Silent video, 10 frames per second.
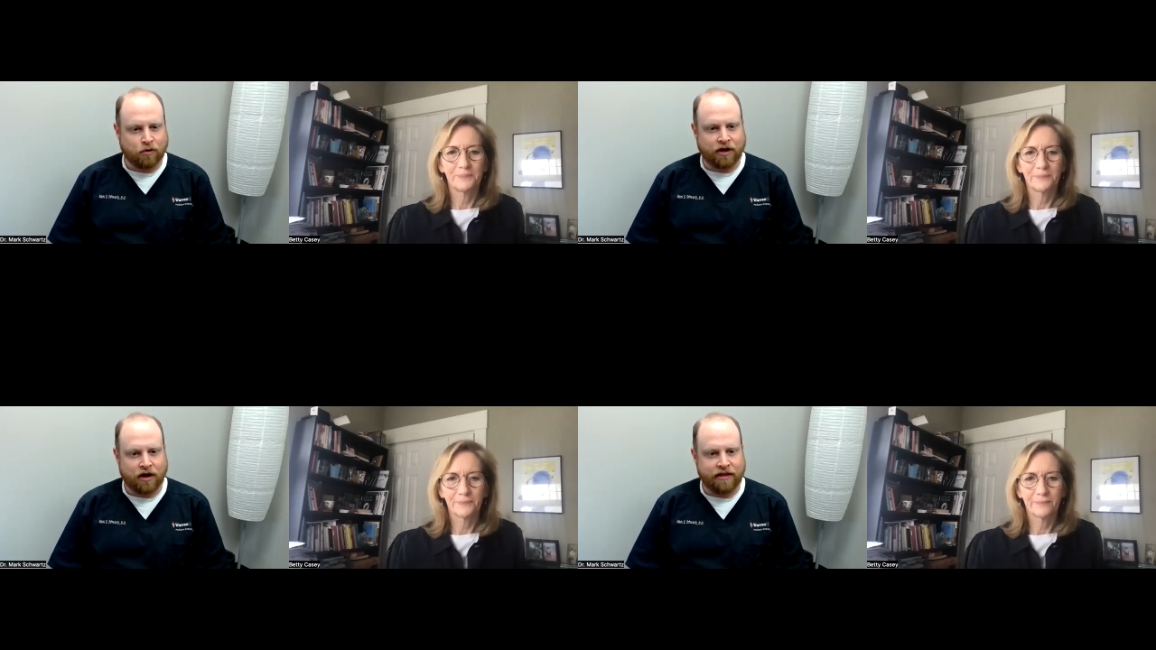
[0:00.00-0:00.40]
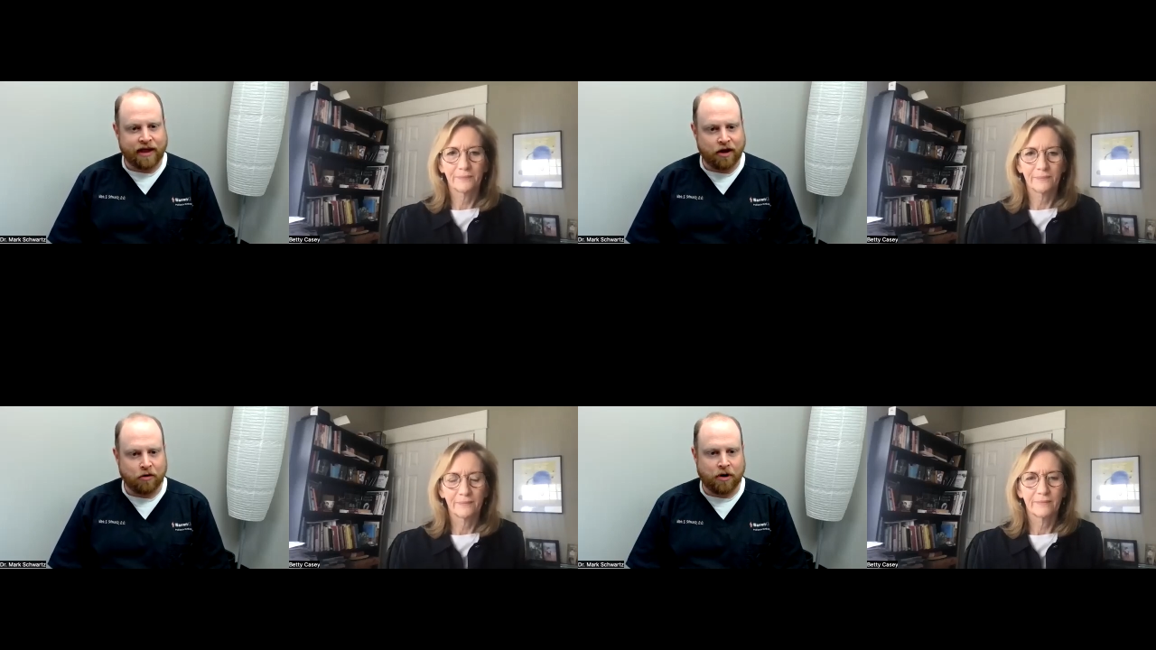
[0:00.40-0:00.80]
Speaker 1: holding onto
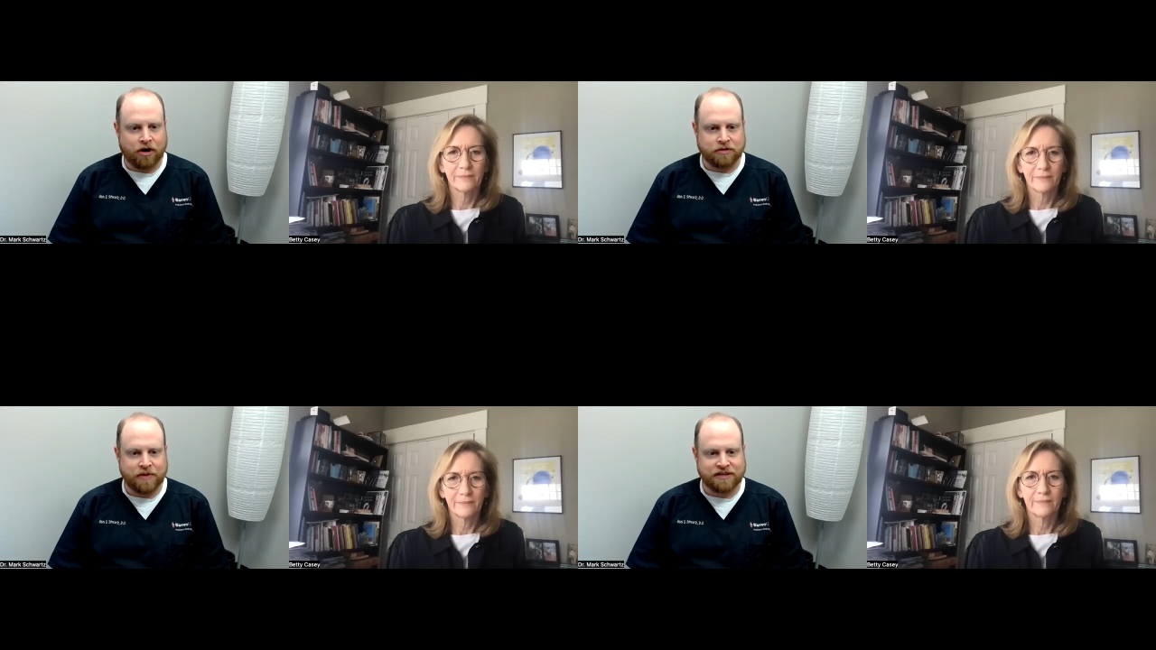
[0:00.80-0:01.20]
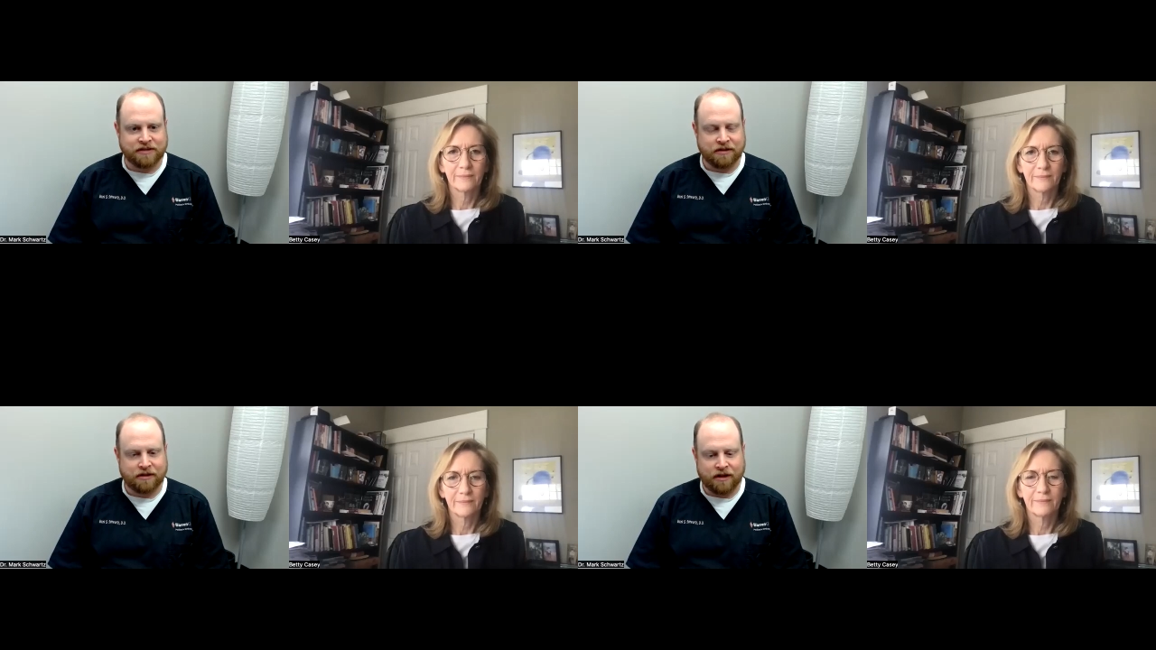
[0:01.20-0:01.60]
the handlebars
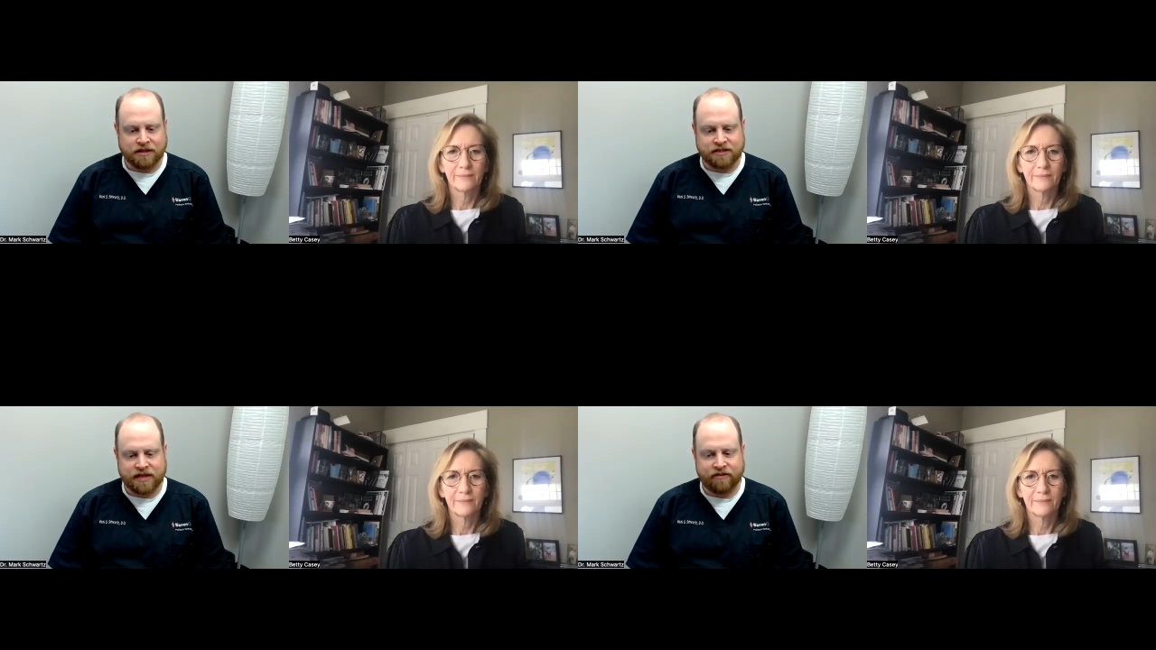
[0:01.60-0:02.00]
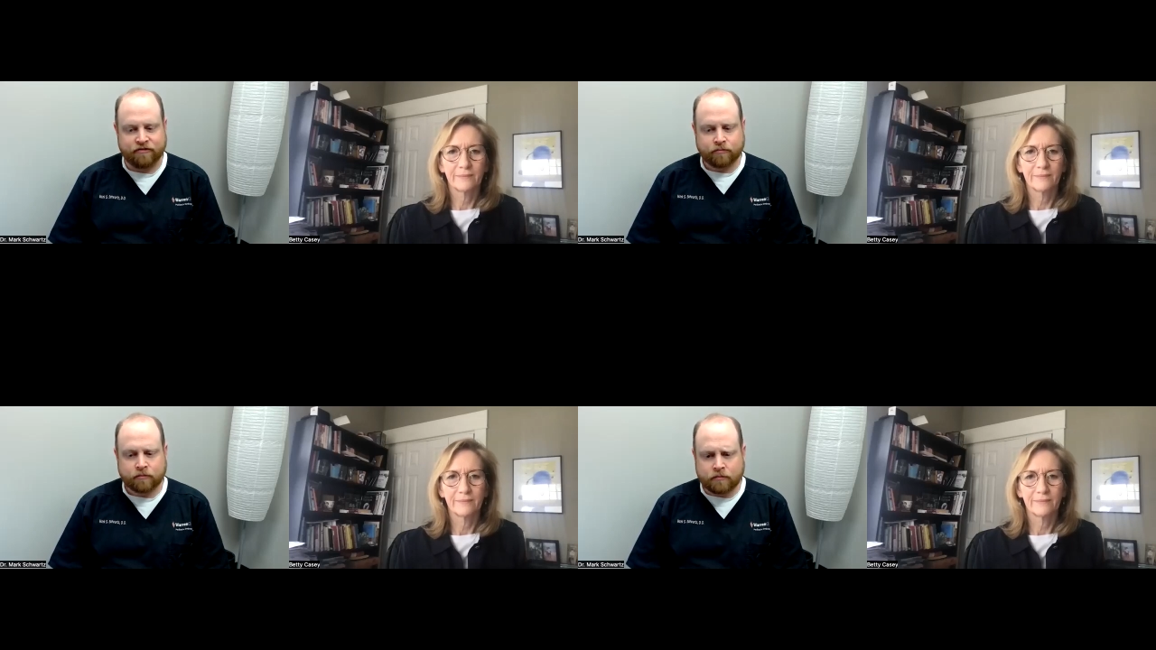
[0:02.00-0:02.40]
makes it a little unsafe.